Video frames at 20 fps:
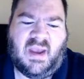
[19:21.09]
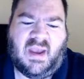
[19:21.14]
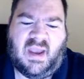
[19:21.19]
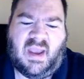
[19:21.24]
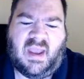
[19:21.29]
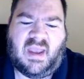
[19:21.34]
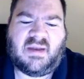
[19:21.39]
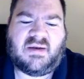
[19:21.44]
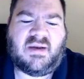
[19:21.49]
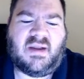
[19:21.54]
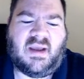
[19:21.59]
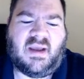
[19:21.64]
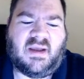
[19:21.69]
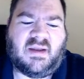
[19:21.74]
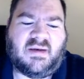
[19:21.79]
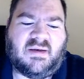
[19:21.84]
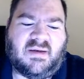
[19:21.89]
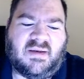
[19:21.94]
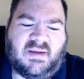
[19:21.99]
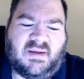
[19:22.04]
And
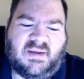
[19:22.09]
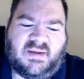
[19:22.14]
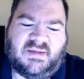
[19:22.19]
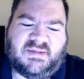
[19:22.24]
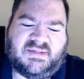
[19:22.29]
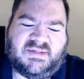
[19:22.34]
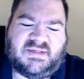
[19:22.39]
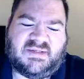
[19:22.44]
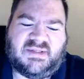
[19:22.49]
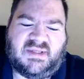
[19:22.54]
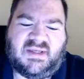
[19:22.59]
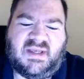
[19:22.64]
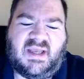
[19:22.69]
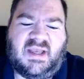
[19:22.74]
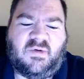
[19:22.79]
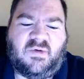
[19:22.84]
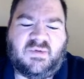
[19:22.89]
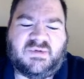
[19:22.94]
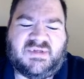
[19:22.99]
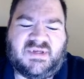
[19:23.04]
it says the
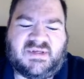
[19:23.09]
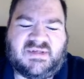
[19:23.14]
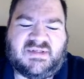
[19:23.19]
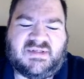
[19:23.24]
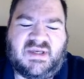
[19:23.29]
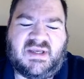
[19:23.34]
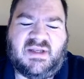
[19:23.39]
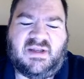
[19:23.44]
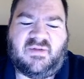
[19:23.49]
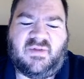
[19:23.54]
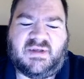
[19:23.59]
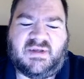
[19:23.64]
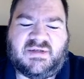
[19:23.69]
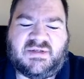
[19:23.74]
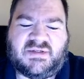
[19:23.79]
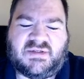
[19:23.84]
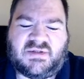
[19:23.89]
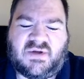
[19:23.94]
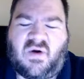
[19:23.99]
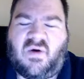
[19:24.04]
king was exceedingly
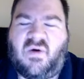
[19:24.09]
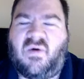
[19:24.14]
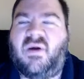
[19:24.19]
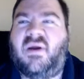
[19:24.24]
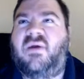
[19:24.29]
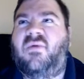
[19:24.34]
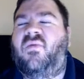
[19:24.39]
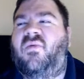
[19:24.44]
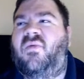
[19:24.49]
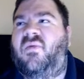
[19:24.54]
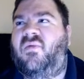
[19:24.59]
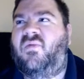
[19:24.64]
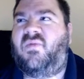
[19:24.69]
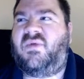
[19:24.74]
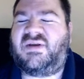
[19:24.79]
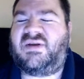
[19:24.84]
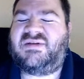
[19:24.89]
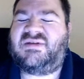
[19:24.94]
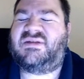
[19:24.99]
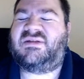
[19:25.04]
sorry. It
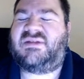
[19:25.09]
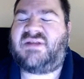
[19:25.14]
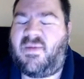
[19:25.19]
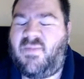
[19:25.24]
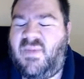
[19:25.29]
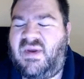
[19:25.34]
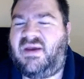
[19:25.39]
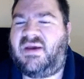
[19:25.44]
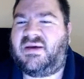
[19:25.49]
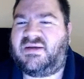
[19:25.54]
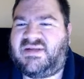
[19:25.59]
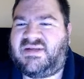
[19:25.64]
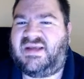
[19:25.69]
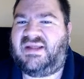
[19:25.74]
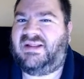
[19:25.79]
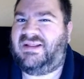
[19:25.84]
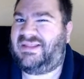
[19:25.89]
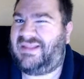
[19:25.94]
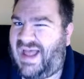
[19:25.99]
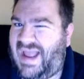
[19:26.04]
doesn't say because he
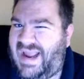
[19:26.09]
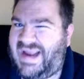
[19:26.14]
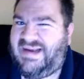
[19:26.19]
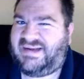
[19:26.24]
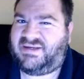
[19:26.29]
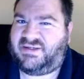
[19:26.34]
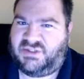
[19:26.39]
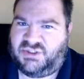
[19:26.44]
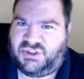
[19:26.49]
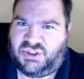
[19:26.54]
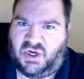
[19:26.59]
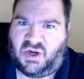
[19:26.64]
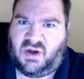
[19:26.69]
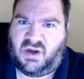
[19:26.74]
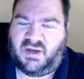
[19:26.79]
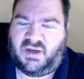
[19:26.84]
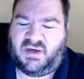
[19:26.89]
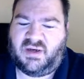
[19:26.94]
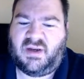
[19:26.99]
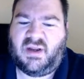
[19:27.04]
liked
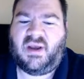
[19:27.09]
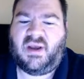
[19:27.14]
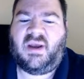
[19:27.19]
John.